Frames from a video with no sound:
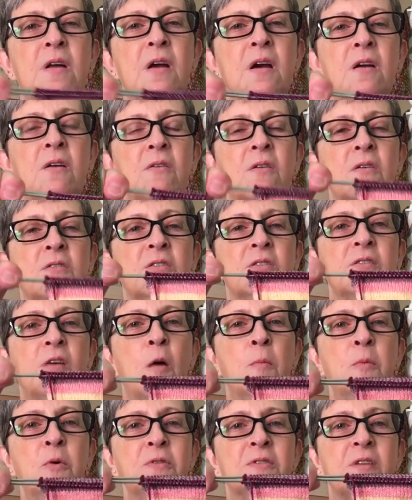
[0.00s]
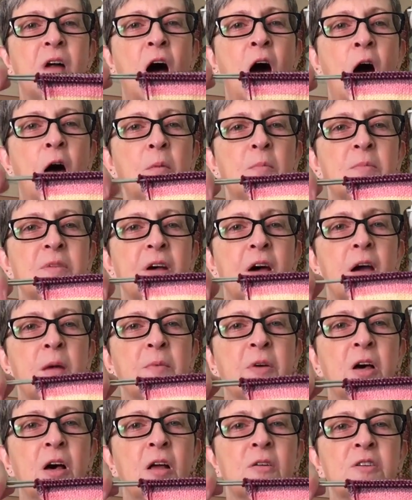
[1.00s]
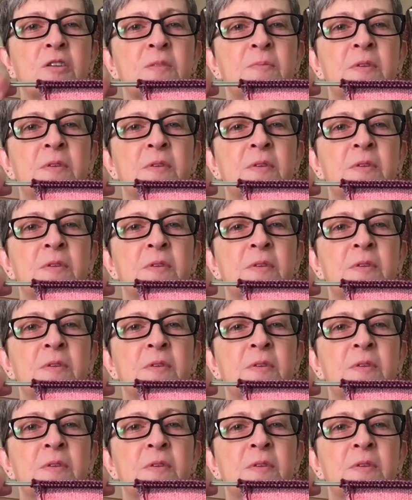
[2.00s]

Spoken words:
I don't know, just almost autumn type colors,